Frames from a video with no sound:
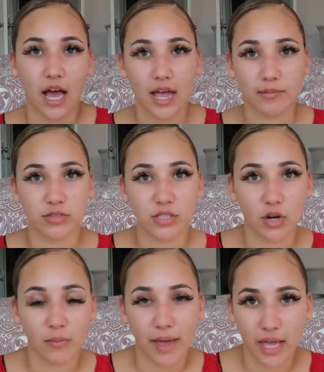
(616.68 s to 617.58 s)
I am
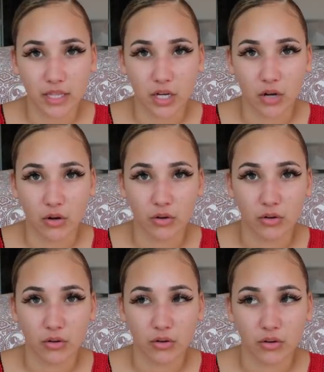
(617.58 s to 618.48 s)
so mad though.
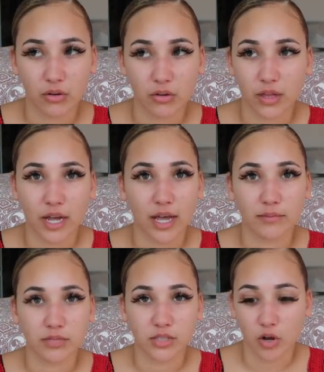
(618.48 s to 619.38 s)
Like, I
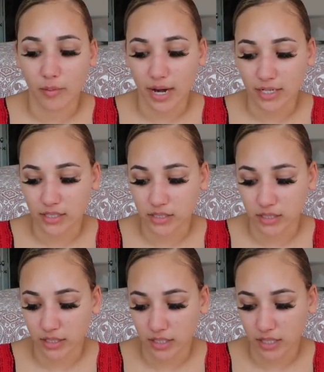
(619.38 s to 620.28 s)
am so mad I just
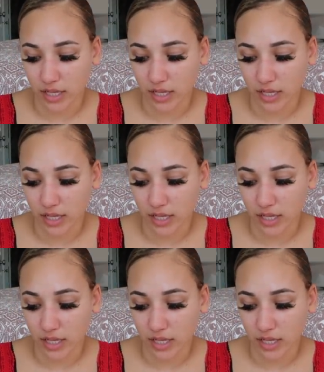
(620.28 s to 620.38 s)
deleted